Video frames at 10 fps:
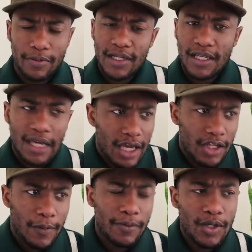pretty
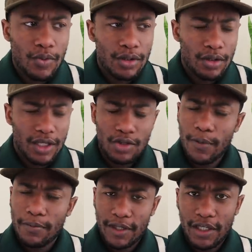they're pretty well known. They do
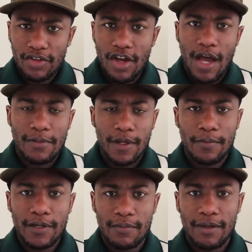a pretty good job. They're
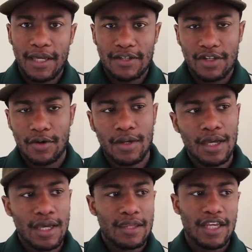pretty big. So
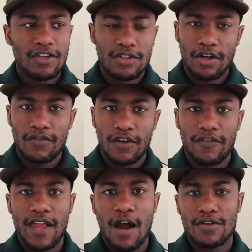they deserve their
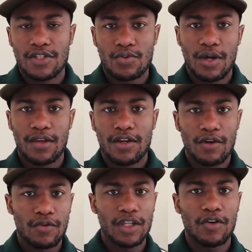flowers as well.
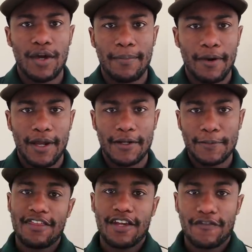They're a really great brand.
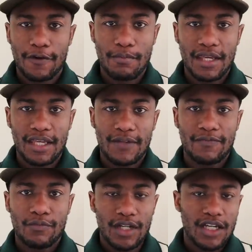I think for
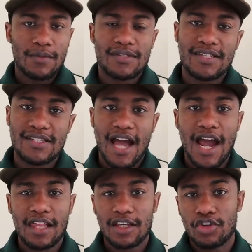me, when it comes to
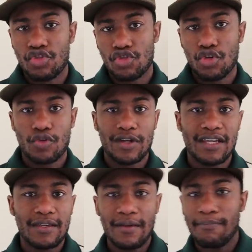styling,
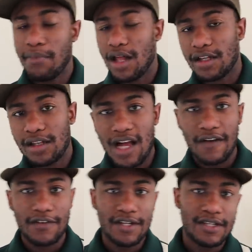jewelry,
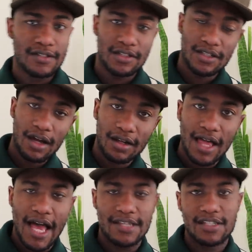balaclavas,
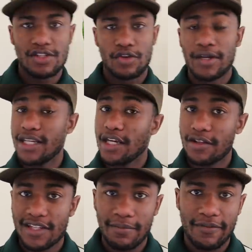sunglasses, or any
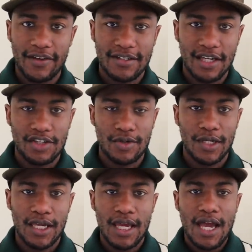other type of
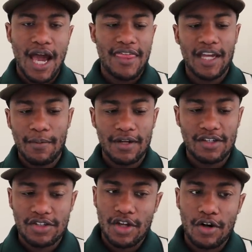accessory, I think I'm gonna
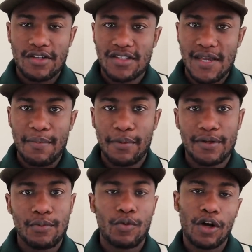start
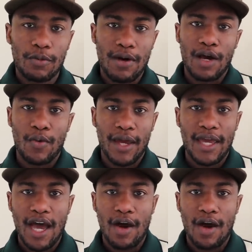simple and work my way